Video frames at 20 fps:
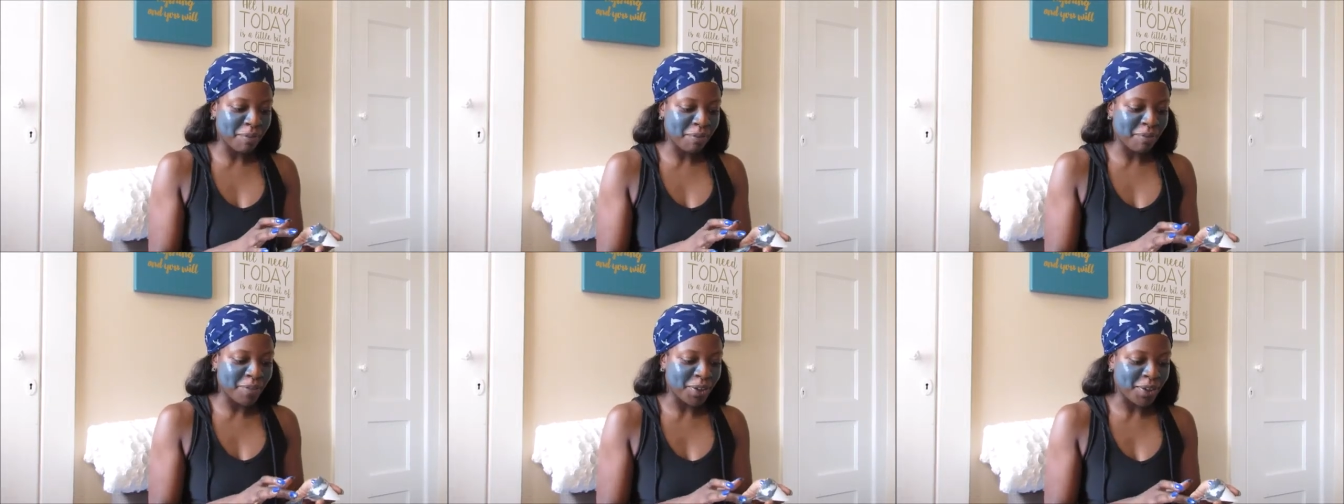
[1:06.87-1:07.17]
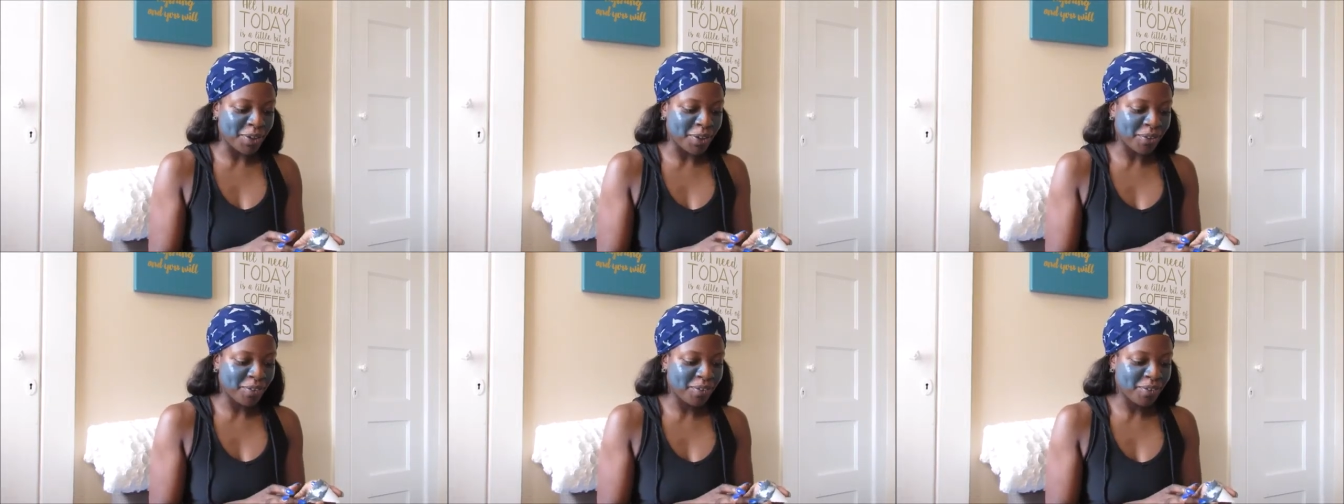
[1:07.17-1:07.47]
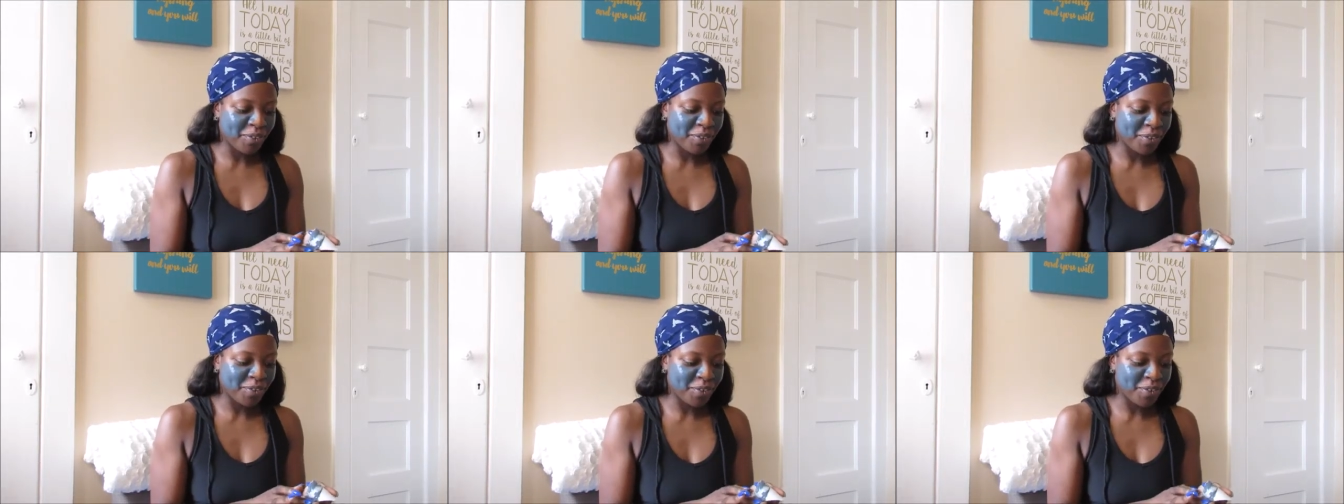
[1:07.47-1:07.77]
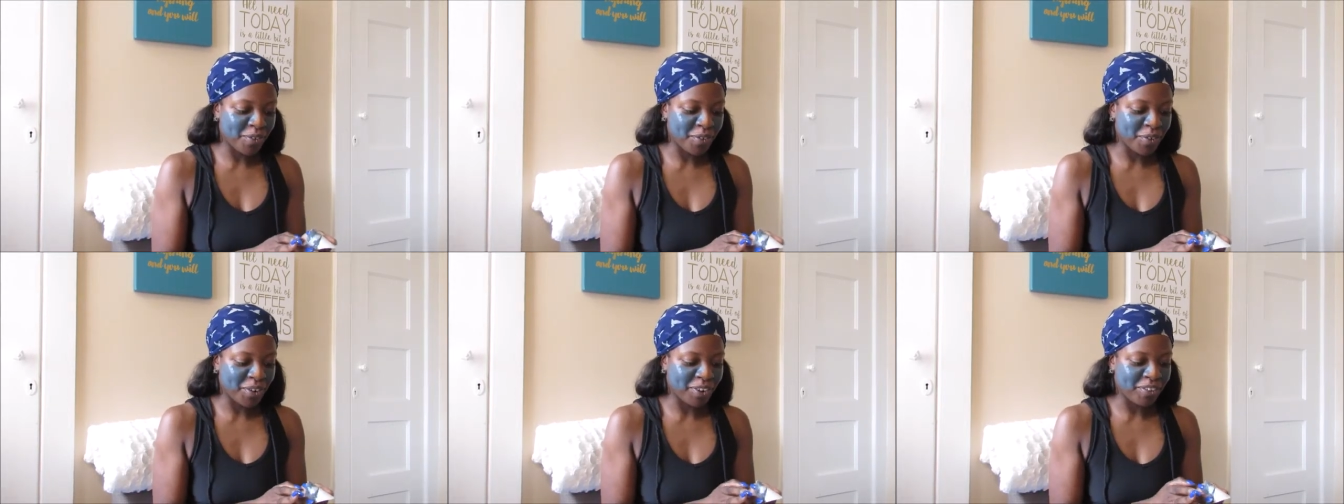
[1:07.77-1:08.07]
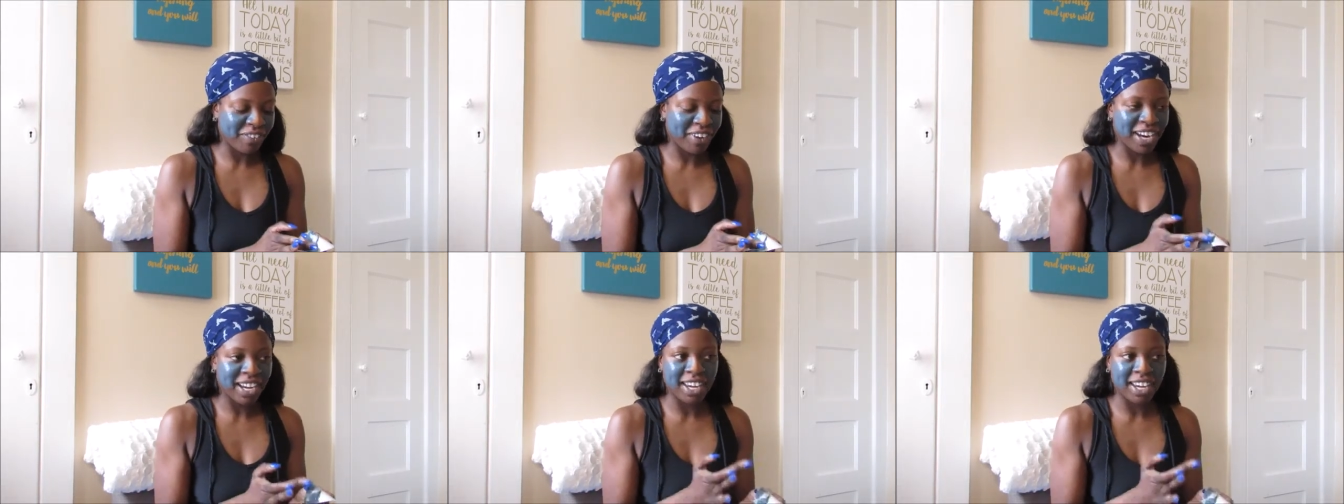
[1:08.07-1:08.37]
of feel for
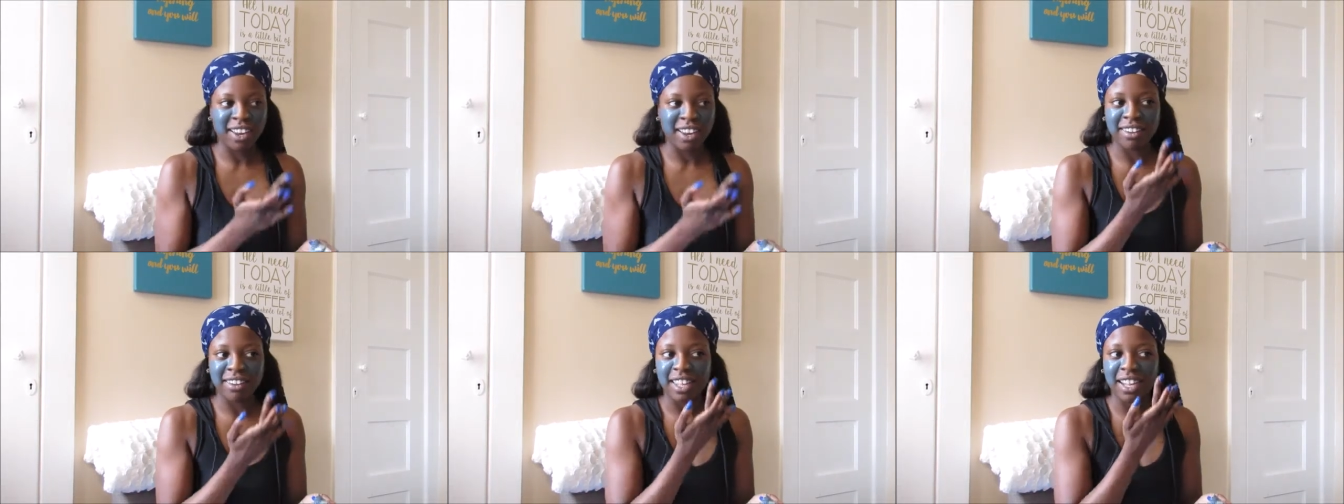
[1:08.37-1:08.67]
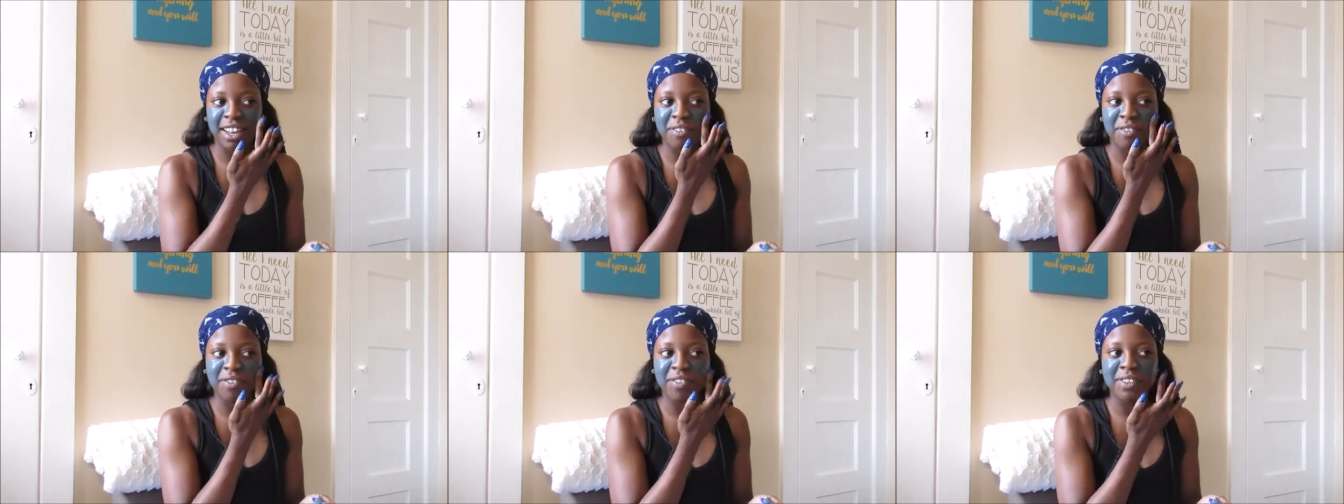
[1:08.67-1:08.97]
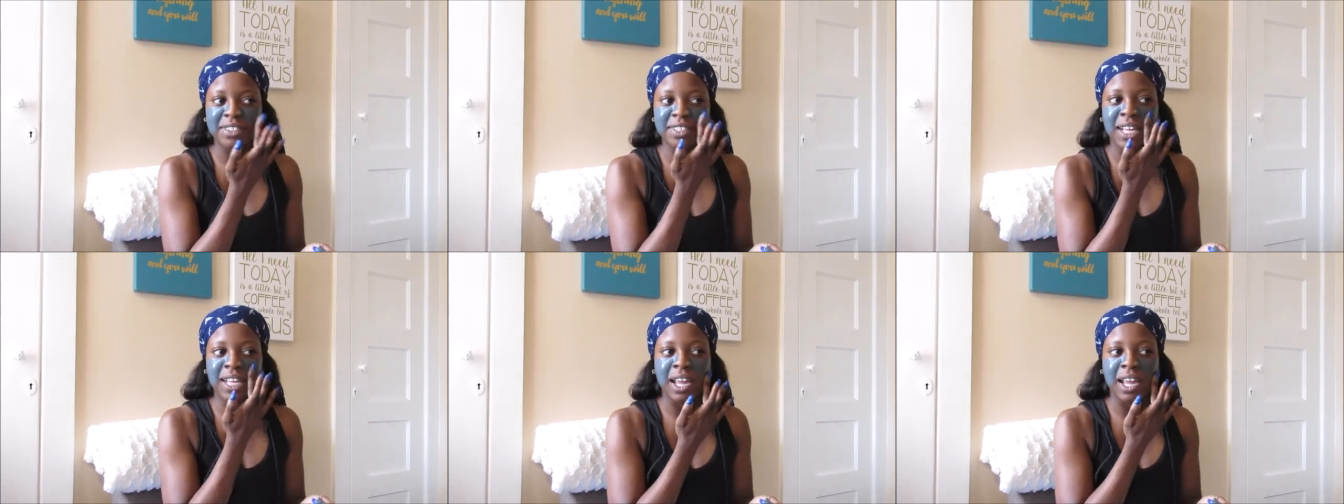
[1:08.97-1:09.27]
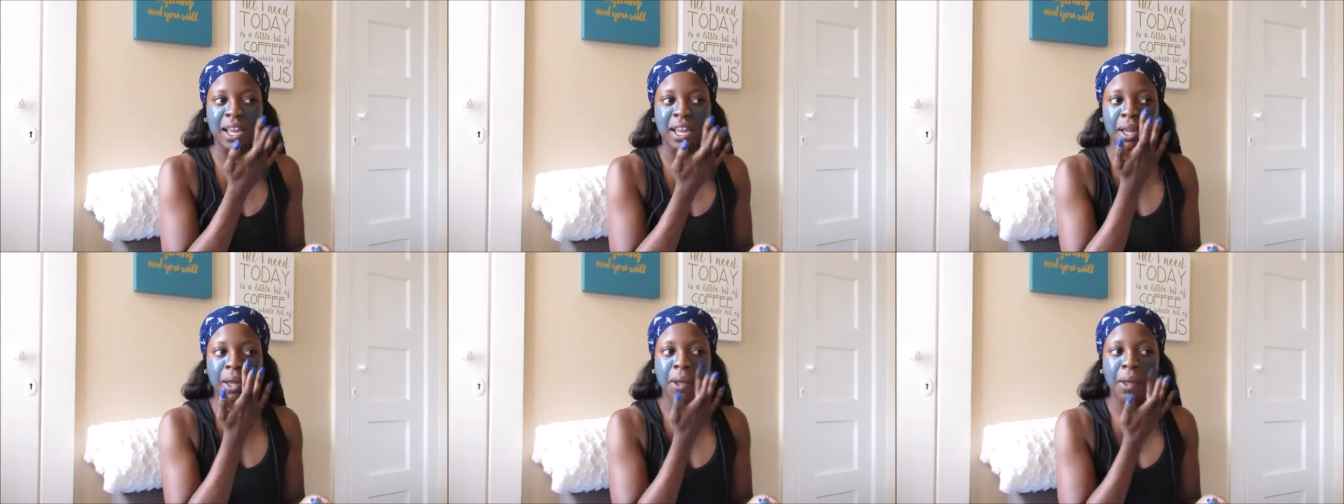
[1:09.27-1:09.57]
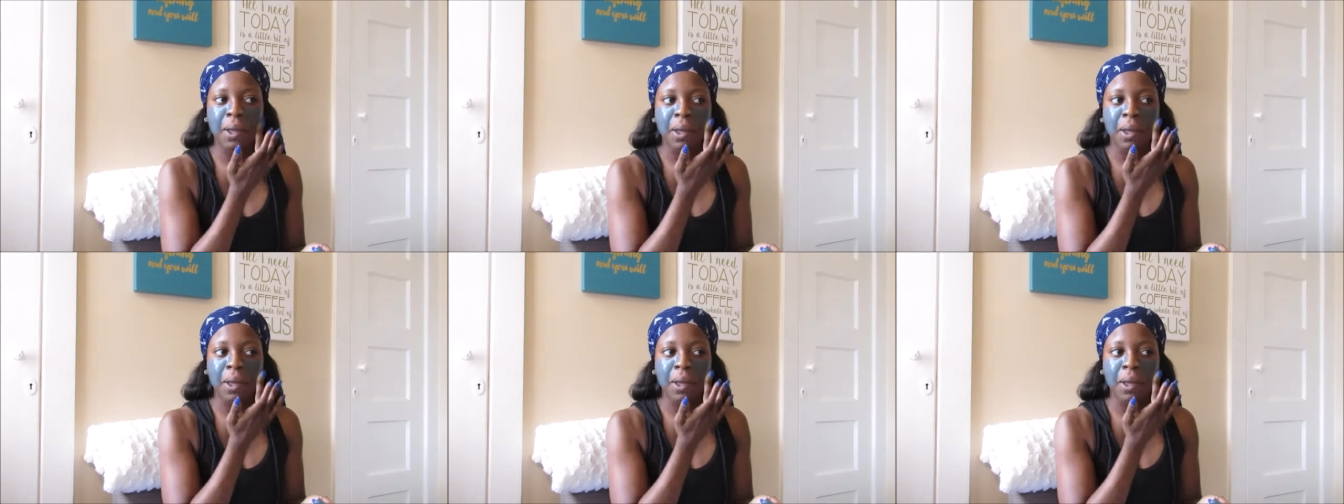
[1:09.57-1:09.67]
it right now. Like it feels like